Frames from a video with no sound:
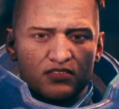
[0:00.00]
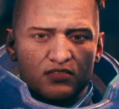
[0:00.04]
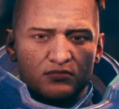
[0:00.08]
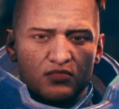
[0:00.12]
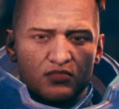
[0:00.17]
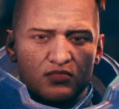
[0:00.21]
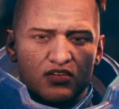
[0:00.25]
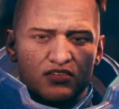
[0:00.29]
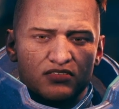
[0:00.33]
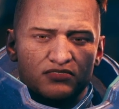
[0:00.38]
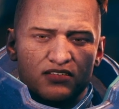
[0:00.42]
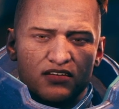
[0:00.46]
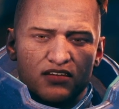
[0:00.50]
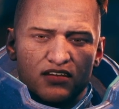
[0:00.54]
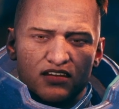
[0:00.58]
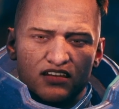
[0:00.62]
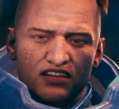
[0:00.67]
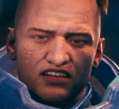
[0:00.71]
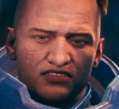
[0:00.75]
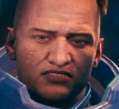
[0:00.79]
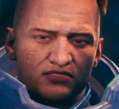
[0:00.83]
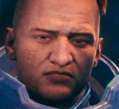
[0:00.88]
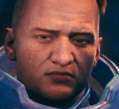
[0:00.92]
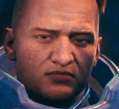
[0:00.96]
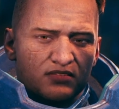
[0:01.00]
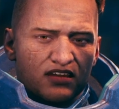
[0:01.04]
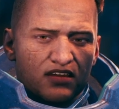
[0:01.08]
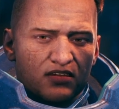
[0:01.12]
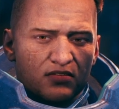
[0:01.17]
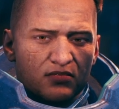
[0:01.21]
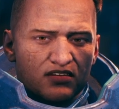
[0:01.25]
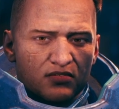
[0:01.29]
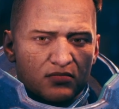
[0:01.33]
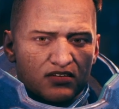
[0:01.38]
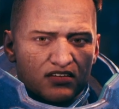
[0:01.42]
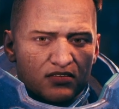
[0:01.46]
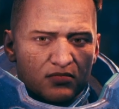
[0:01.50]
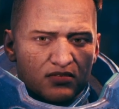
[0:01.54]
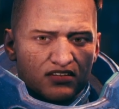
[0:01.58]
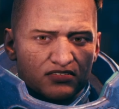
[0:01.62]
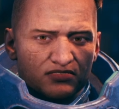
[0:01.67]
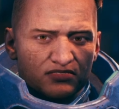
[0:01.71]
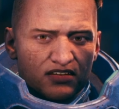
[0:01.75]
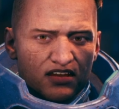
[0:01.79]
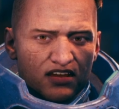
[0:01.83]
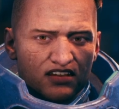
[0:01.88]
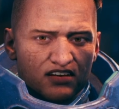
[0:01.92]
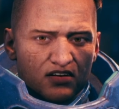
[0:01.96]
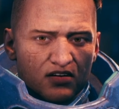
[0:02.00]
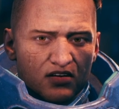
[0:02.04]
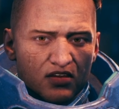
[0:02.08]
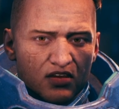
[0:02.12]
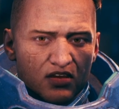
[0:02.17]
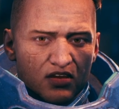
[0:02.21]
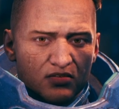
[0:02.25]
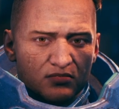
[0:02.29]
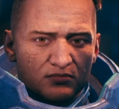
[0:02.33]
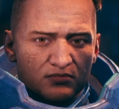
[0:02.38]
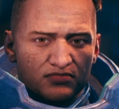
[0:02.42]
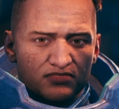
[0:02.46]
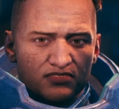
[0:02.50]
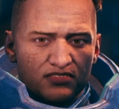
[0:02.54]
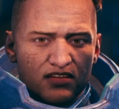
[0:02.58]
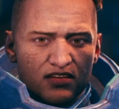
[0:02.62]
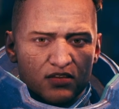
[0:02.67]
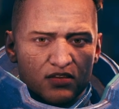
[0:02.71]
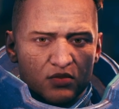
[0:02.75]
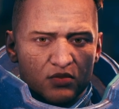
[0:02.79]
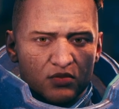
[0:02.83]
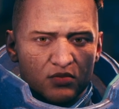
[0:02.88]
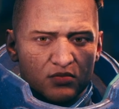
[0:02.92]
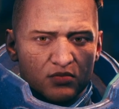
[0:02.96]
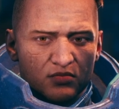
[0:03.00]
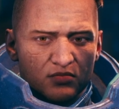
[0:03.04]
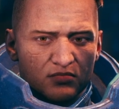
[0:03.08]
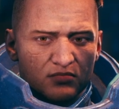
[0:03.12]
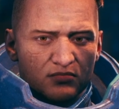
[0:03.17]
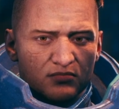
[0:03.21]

Someone said he's panicking inside the comm center.